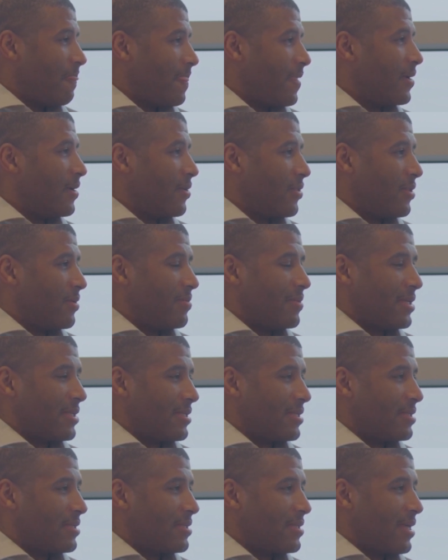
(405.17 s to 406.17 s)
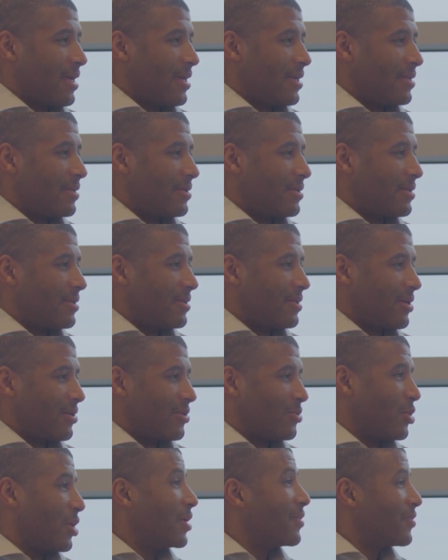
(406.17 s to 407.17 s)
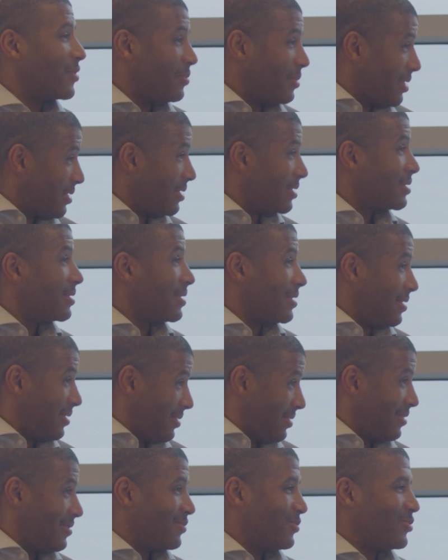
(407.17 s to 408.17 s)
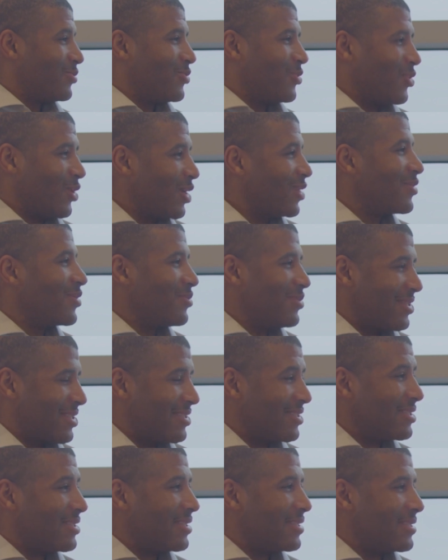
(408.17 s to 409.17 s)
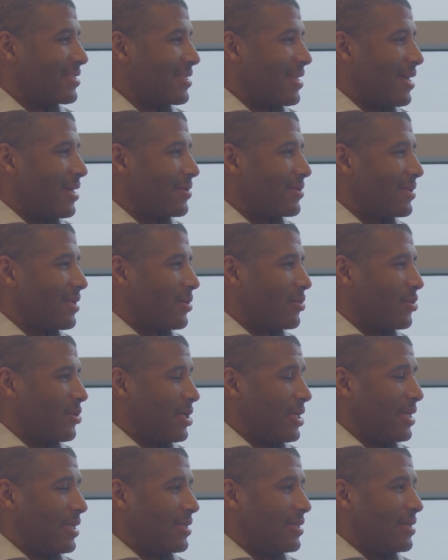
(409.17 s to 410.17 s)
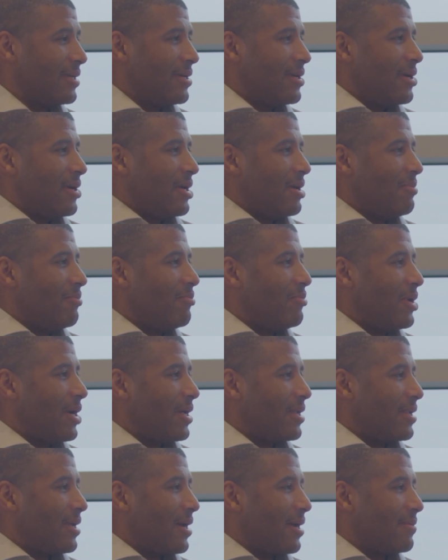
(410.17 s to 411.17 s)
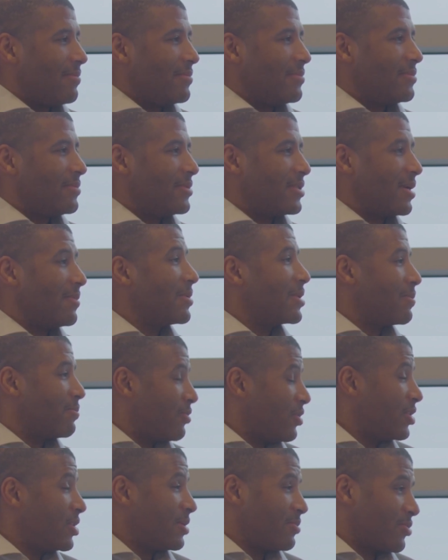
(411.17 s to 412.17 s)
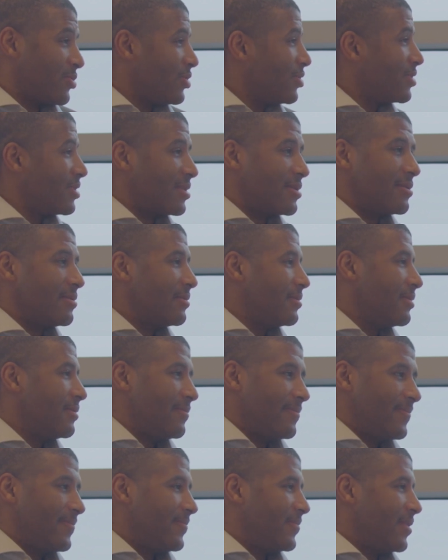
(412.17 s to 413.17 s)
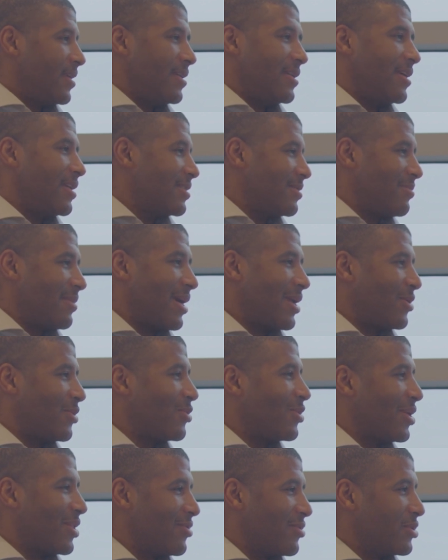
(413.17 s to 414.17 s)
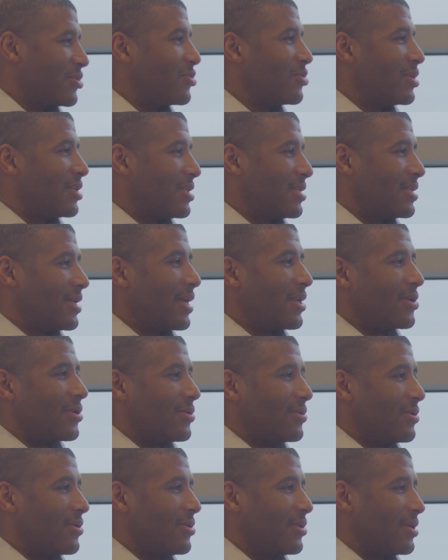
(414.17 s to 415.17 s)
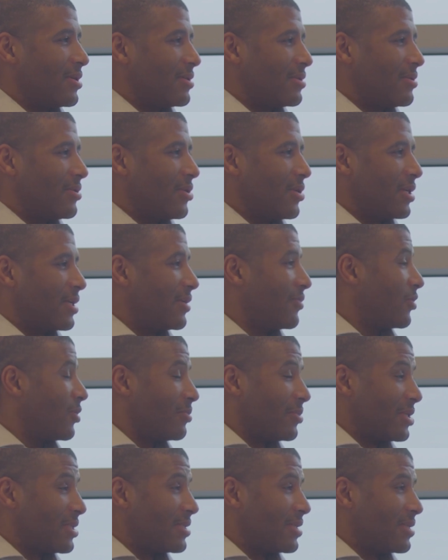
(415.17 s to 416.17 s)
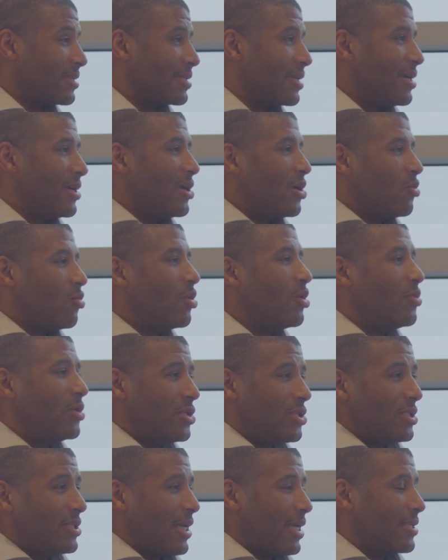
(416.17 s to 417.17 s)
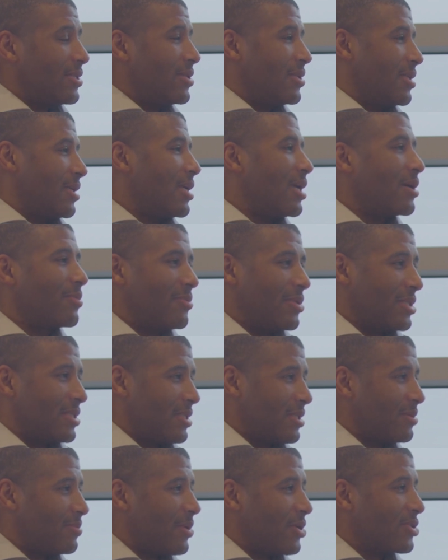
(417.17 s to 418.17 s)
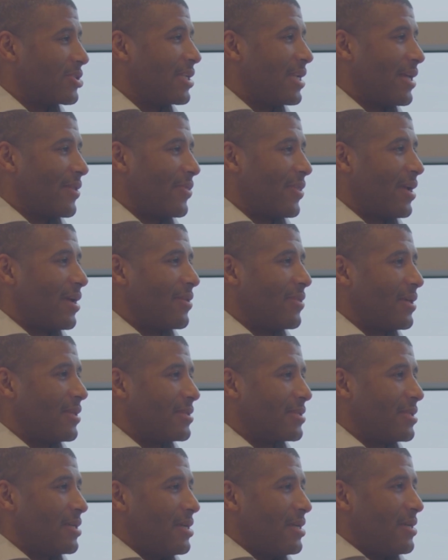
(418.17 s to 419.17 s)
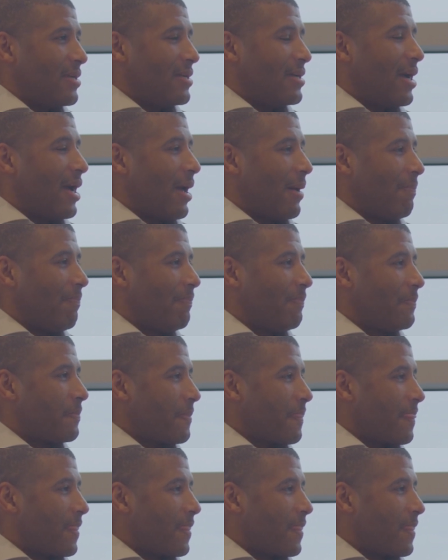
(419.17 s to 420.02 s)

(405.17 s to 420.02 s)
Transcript: you know, the business that, or one of the businesses, mm-hmm. one of the businesses that, that we're in. But um, some of the principles, it doesn't matter whether it's real estate or, or, or a different business. What would you say to the young business person out there that's um,